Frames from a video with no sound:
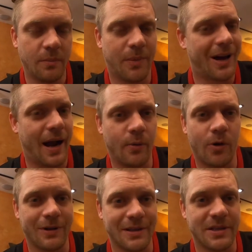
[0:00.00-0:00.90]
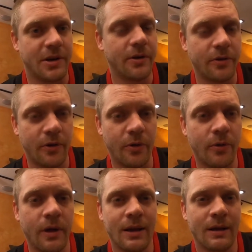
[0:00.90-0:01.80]
But I will continue
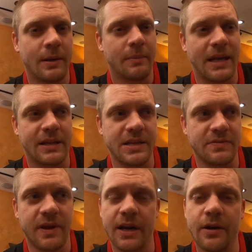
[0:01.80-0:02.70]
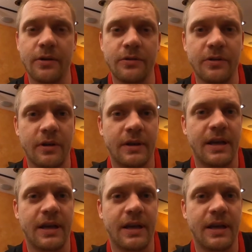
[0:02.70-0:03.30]
to make these videos,